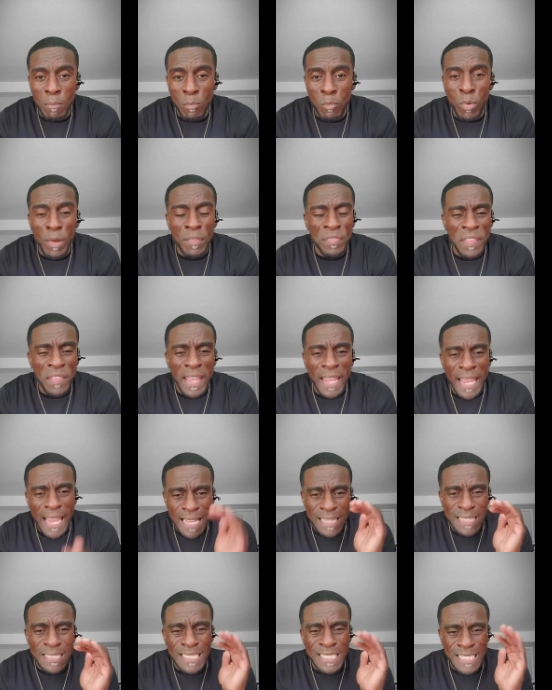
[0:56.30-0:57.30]
what they
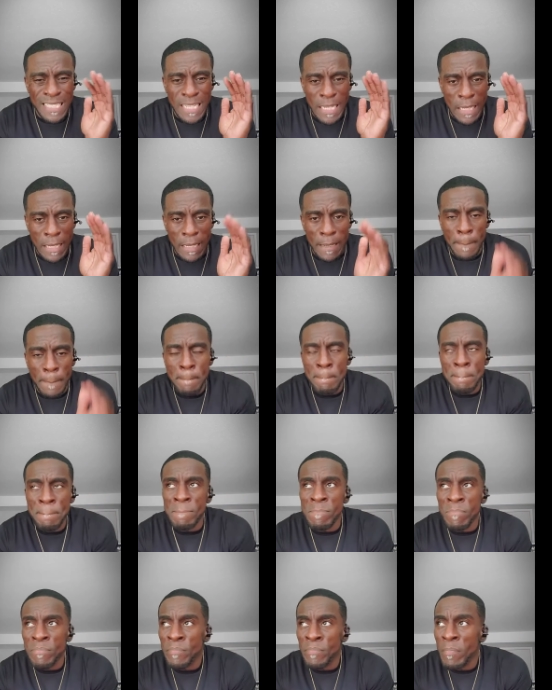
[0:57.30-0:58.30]
can see.
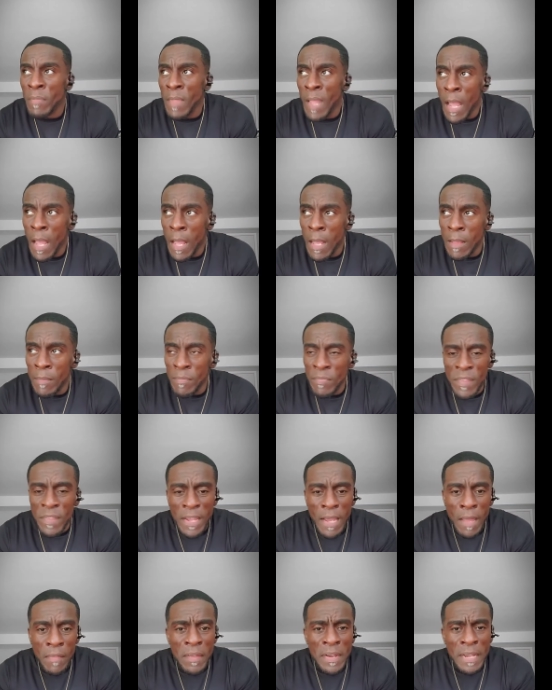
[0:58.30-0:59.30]

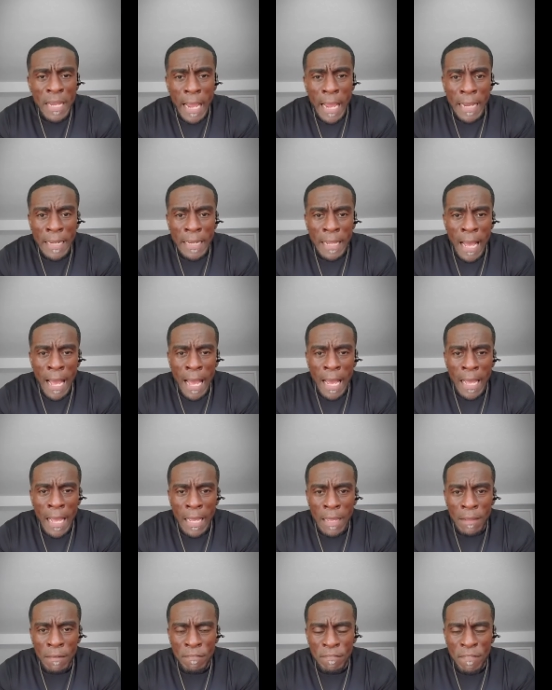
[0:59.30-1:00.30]
The other night,
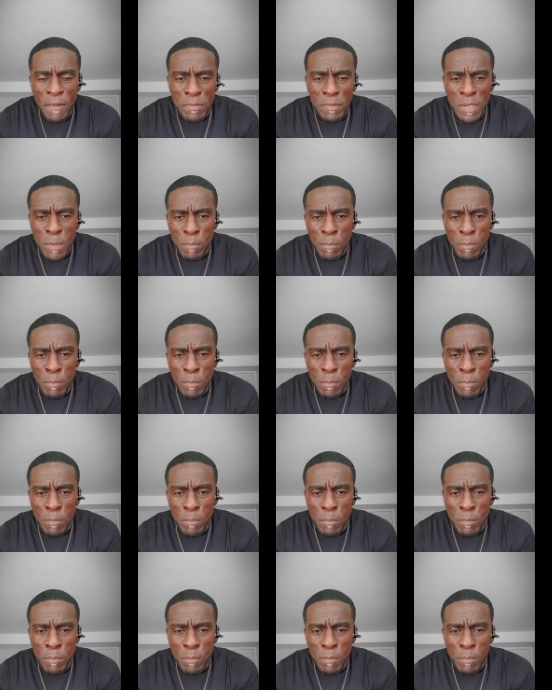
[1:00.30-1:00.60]
I felt